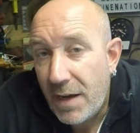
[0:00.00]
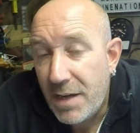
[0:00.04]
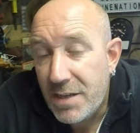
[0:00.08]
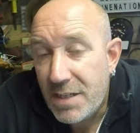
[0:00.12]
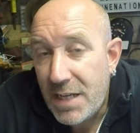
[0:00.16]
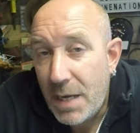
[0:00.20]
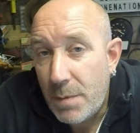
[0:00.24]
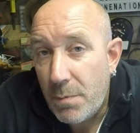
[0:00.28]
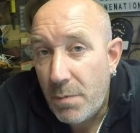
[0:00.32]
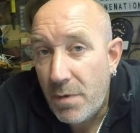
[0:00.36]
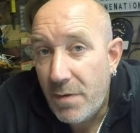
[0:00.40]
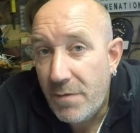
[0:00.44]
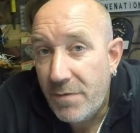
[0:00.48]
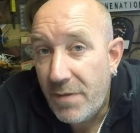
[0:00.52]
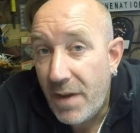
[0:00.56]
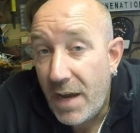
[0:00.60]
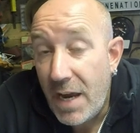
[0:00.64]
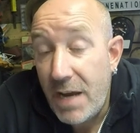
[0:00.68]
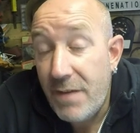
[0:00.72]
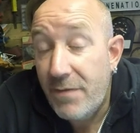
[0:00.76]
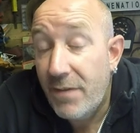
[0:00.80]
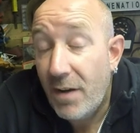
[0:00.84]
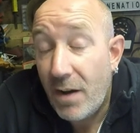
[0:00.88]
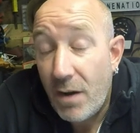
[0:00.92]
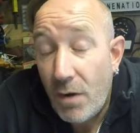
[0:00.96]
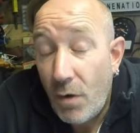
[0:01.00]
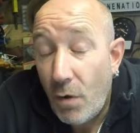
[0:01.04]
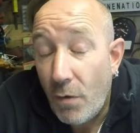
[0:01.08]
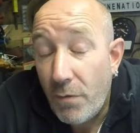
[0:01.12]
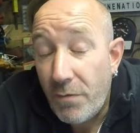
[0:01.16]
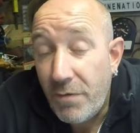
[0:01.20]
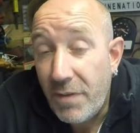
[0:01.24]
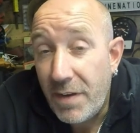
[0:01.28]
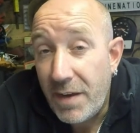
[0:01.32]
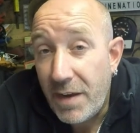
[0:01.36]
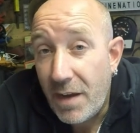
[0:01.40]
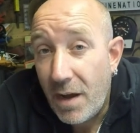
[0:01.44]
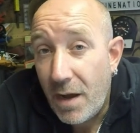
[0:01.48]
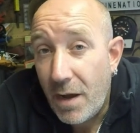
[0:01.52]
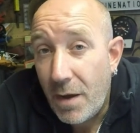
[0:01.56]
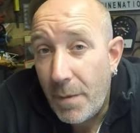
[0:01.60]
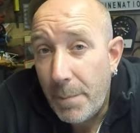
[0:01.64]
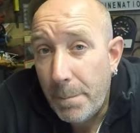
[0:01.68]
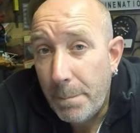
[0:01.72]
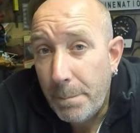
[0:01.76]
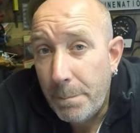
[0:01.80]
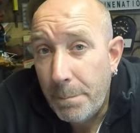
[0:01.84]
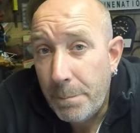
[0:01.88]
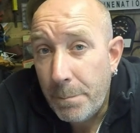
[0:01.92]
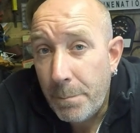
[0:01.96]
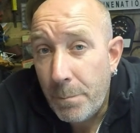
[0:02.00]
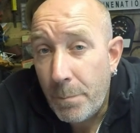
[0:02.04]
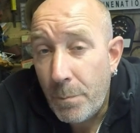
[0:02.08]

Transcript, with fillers: is up with either of the um,